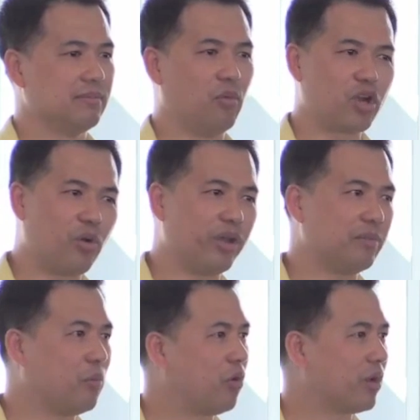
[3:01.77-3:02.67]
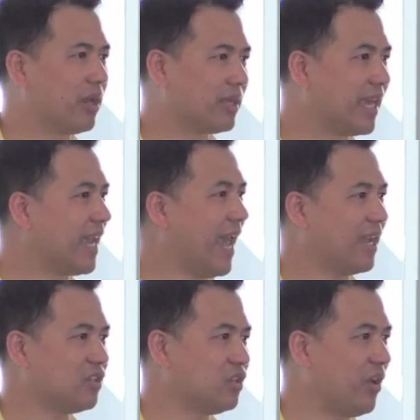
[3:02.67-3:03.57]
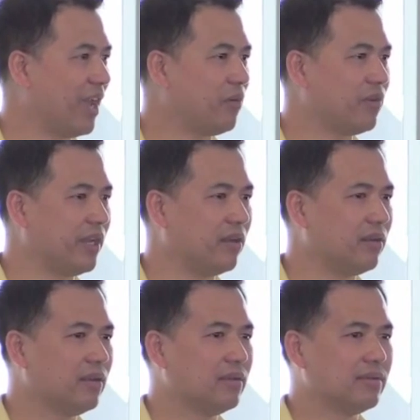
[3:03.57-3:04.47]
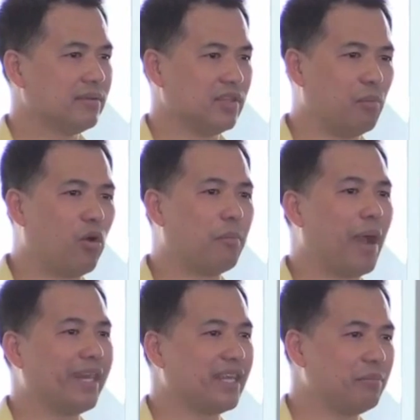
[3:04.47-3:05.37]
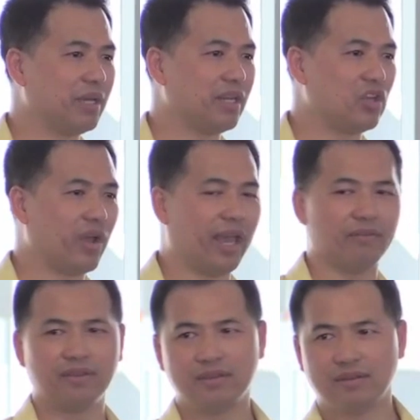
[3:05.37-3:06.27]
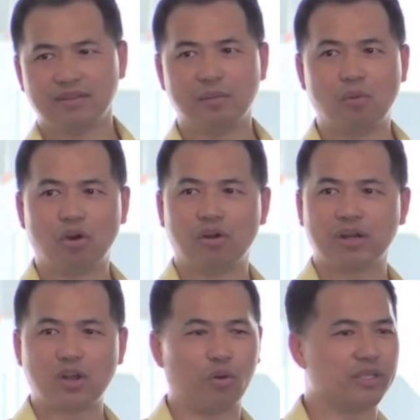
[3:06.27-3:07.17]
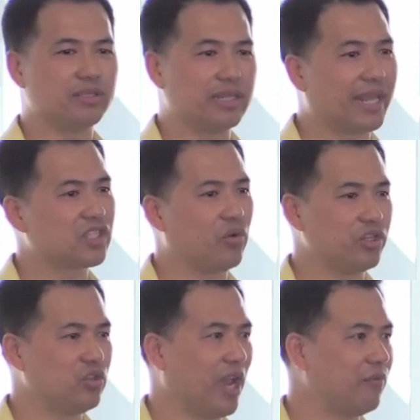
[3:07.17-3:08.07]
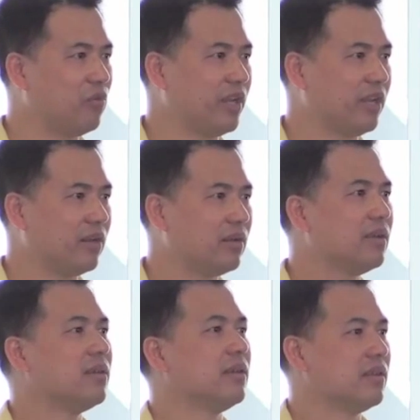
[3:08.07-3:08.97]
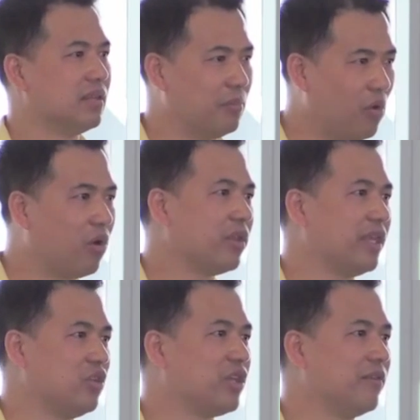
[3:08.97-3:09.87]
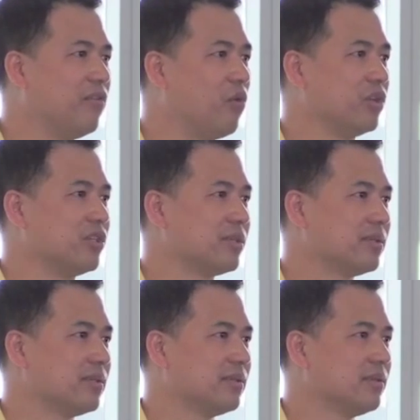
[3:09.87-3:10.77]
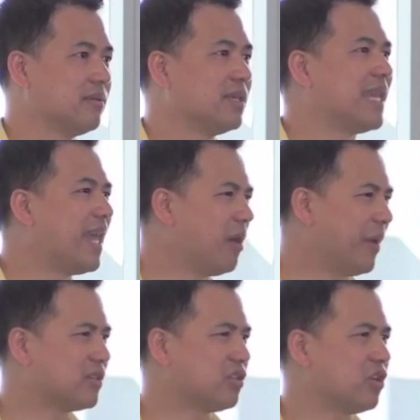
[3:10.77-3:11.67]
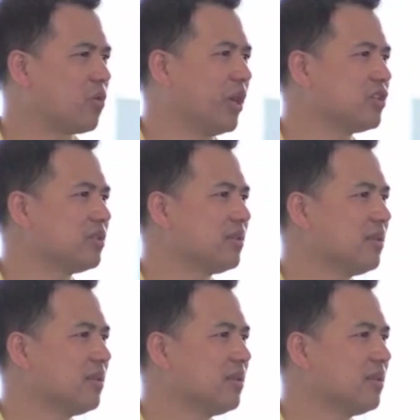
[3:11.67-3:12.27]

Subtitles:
More gigahashes you have over here, the more mining ability you have. The more coins, next coins you have over here, the more that you can forge. Does that help answer your question?